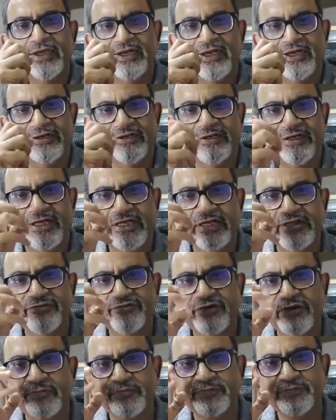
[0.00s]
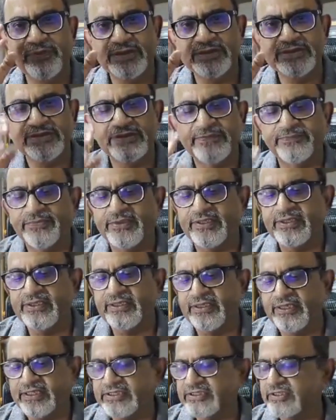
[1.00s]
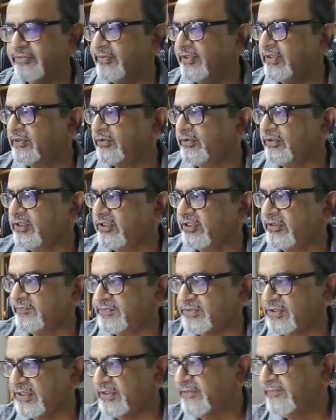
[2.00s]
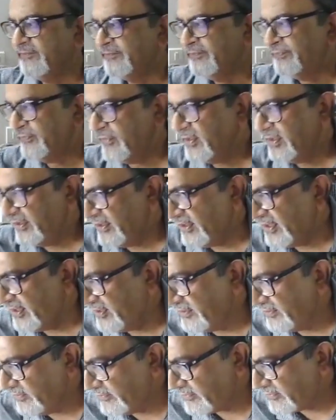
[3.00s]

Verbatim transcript: and drainage film picks up the extraperitoneal rupture in